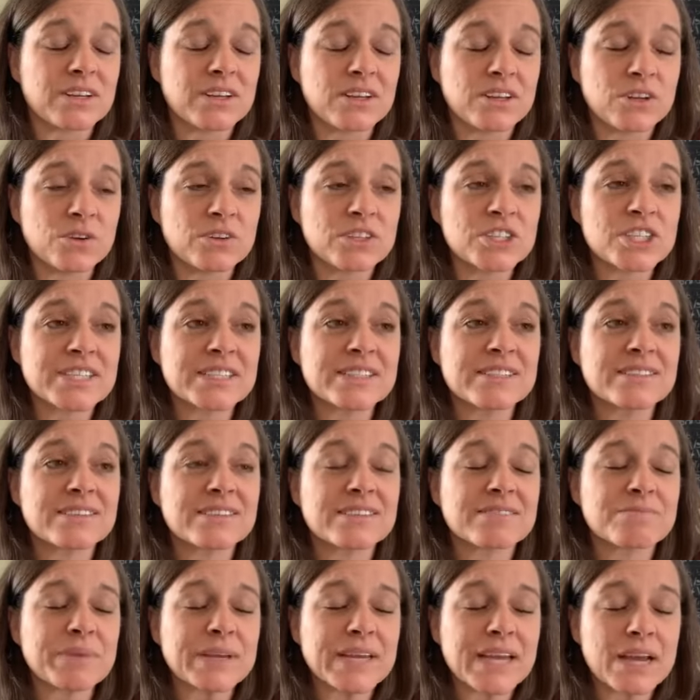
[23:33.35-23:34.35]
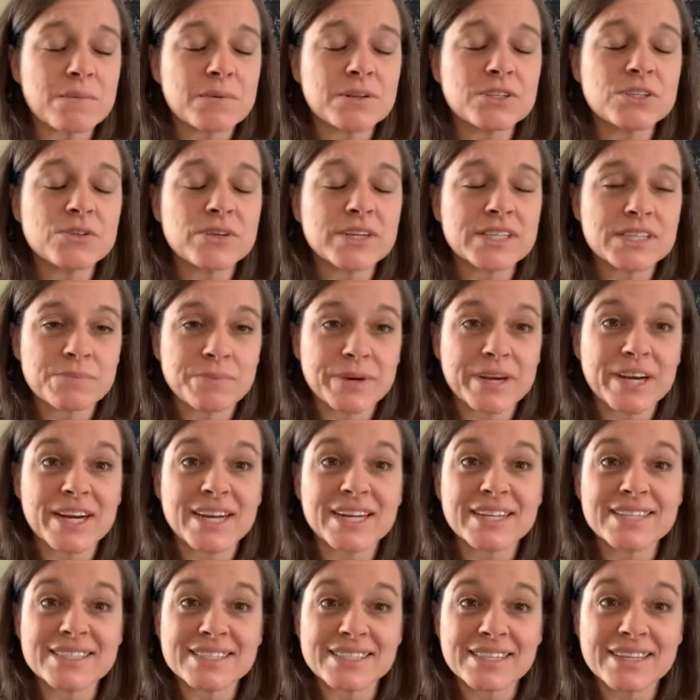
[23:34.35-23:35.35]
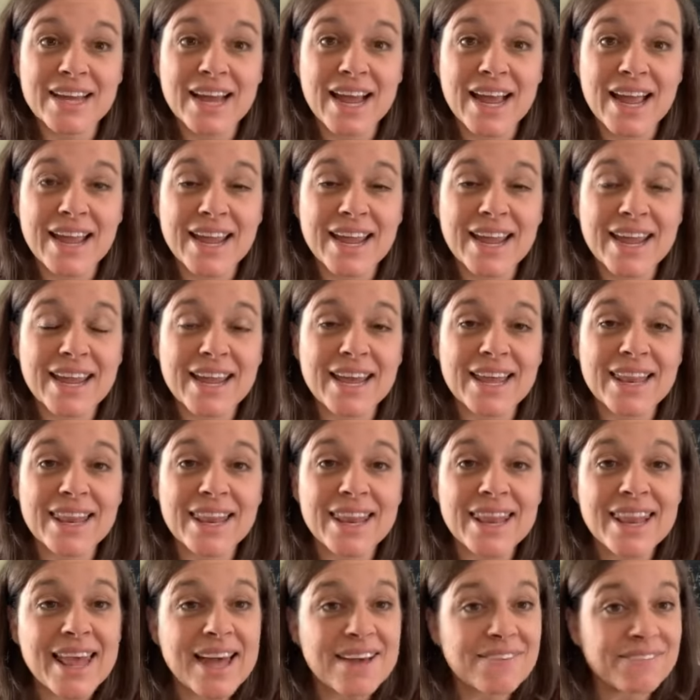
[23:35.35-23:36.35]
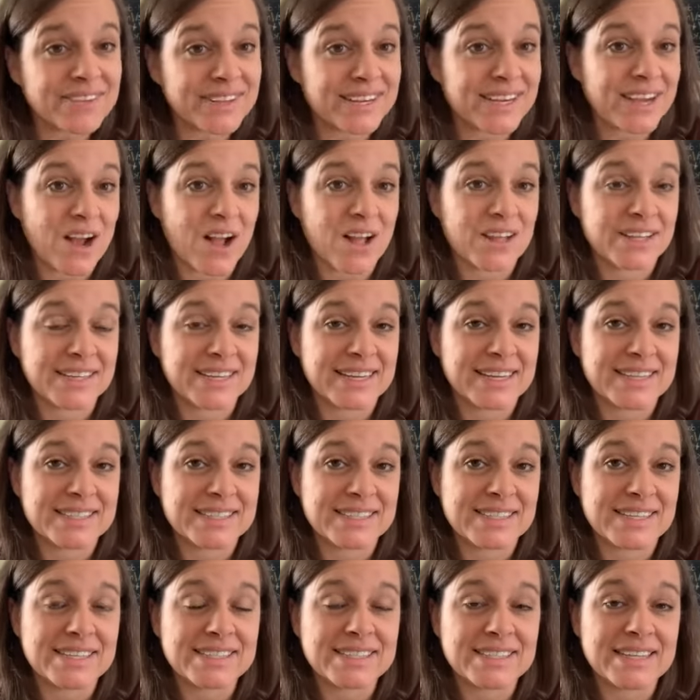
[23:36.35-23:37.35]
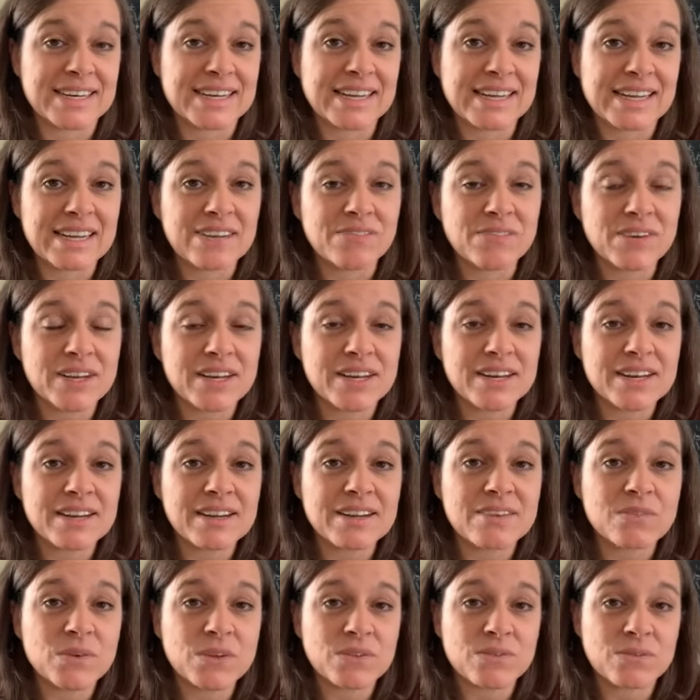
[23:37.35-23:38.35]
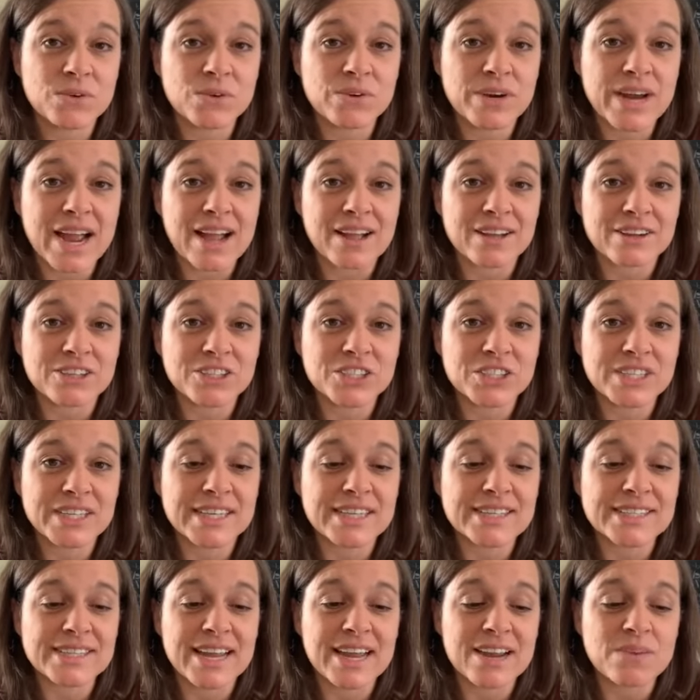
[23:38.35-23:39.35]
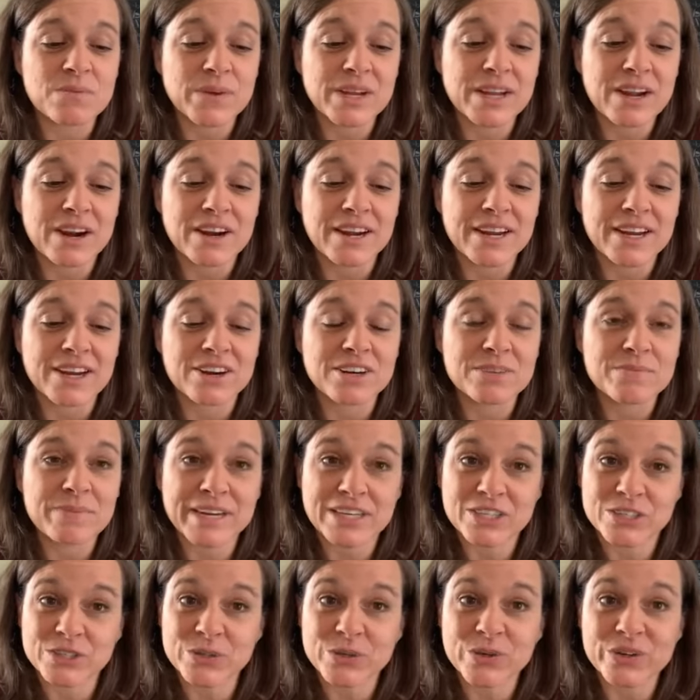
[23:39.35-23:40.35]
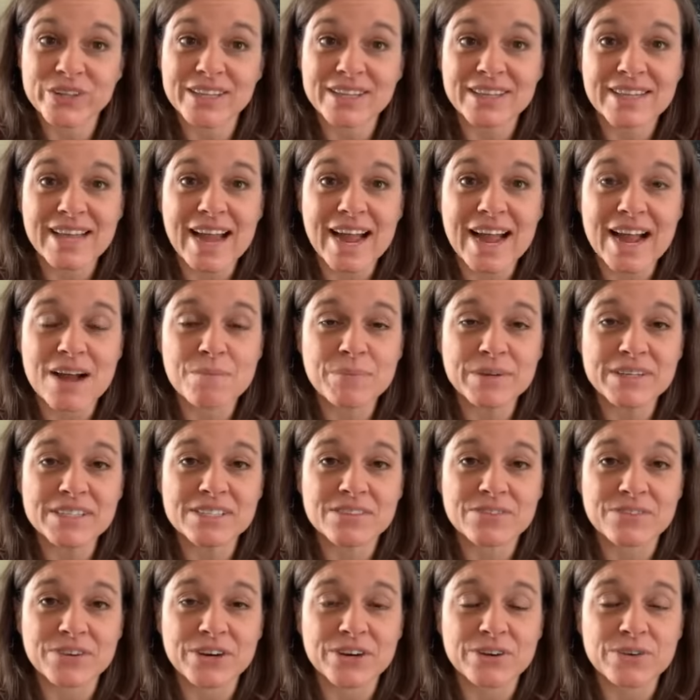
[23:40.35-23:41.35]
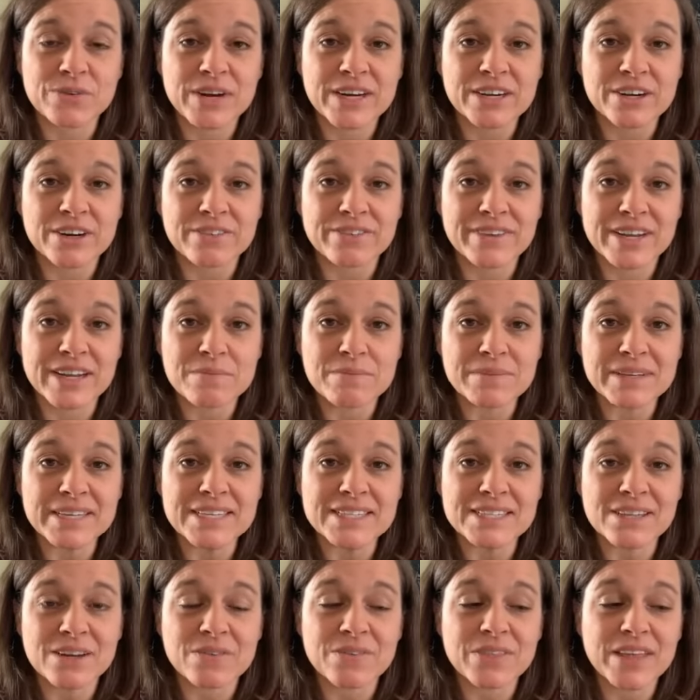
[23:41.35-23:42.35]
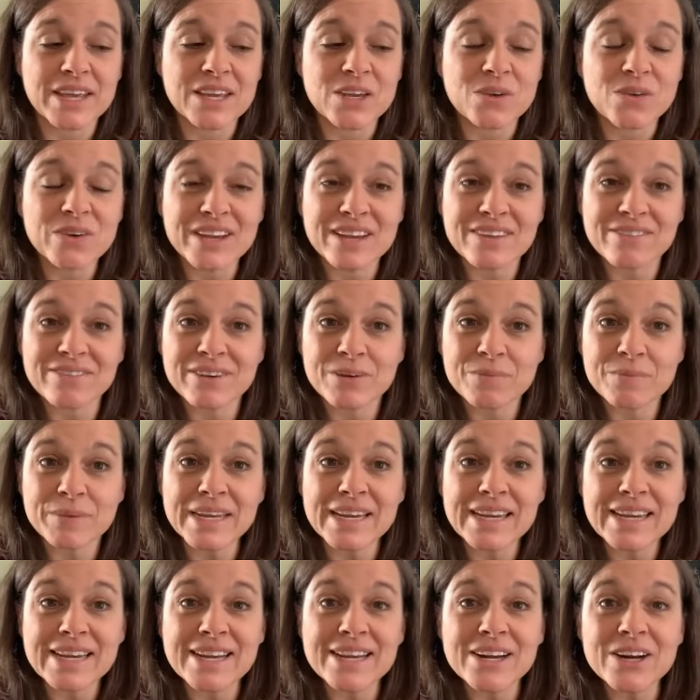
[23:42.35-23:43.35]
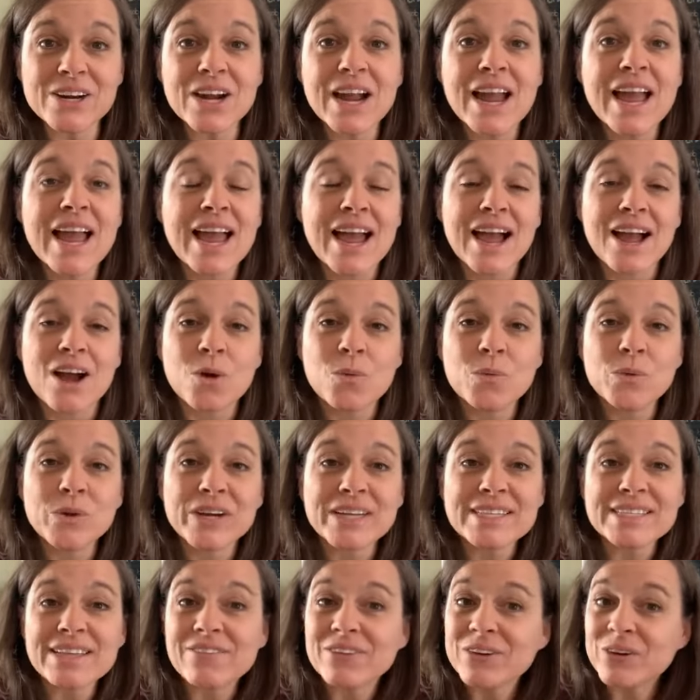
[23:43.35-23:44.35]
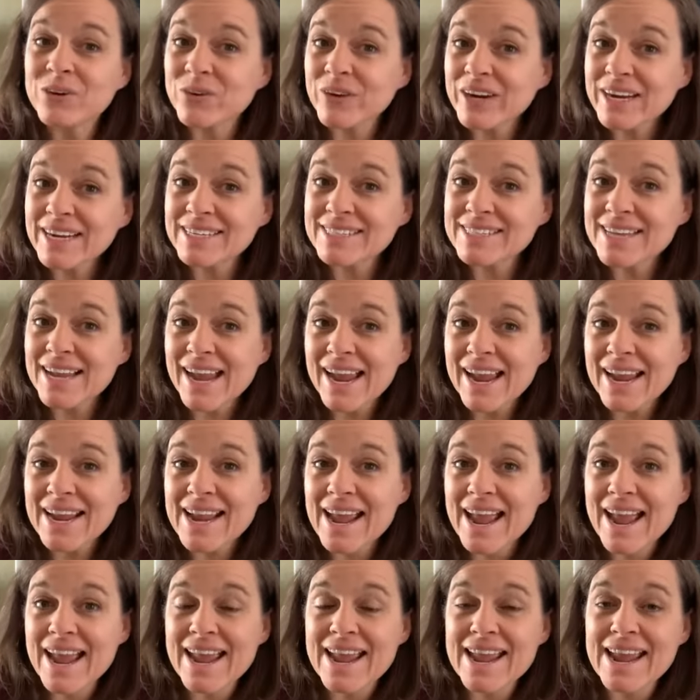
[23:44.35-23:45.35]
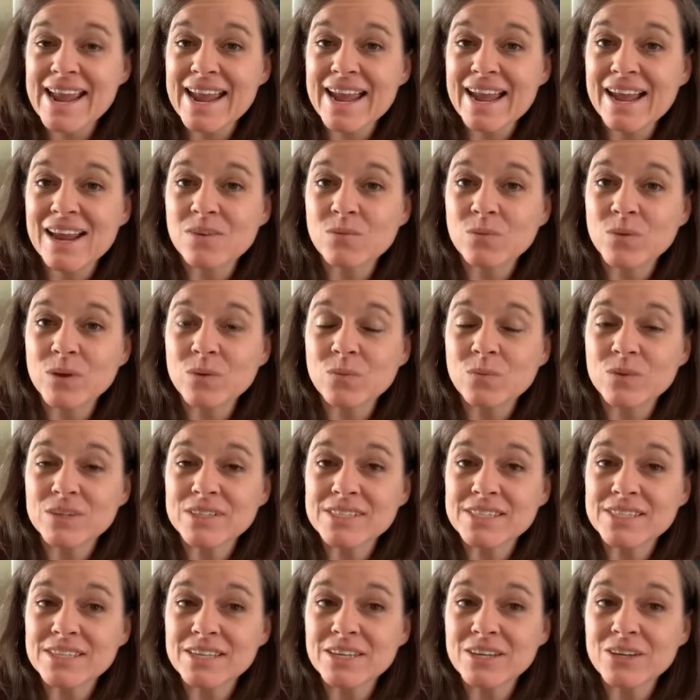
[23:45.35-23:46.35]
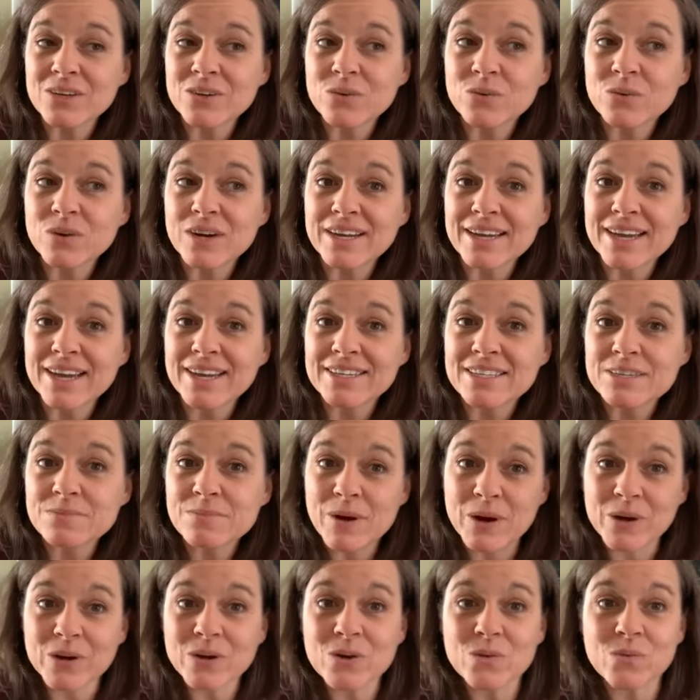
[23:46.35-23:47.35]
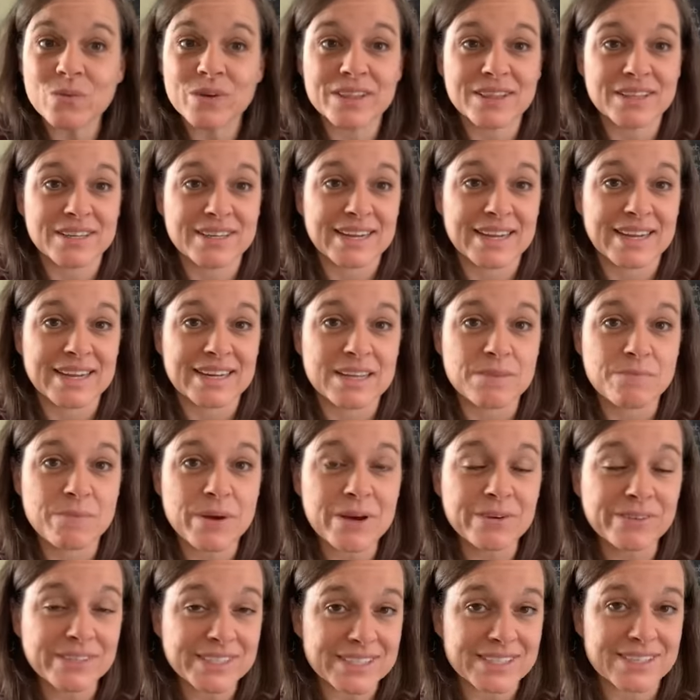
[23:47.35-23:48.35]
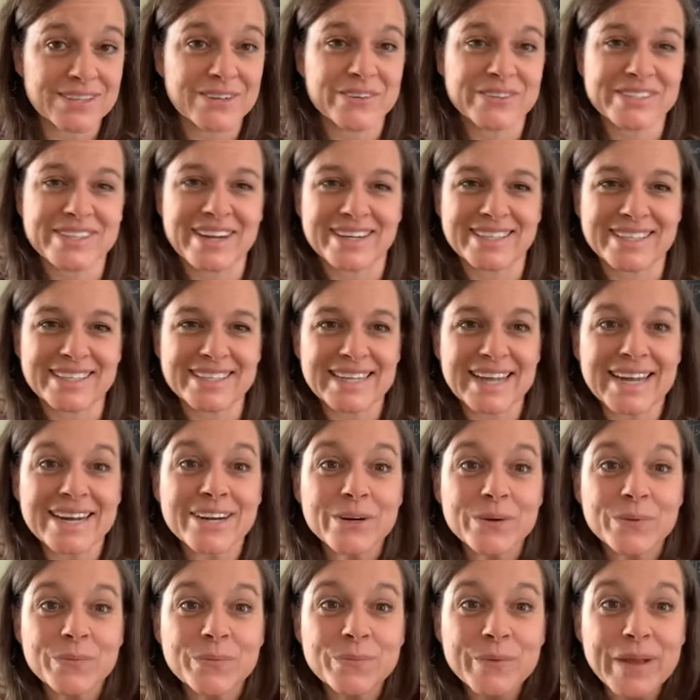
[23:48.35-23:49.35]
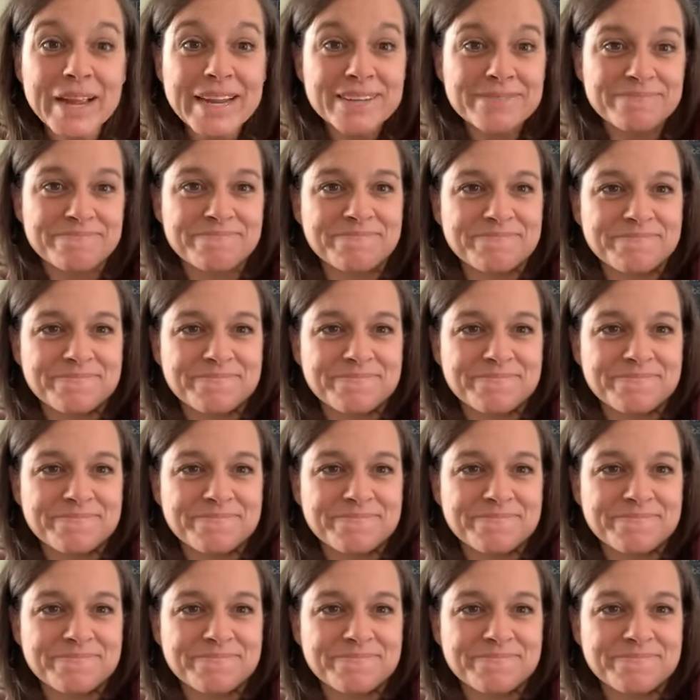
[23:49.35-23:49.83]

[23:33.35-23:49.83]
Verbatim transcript: you'll just be able to experience a lovely holiday season, even with food allergies. And we are here to make sure that that happens for you and your family. So thank you again for being here. I hope you guys have a great day and we will see you again tomorrow with the Daily Post. We'll talk to you later. Bye.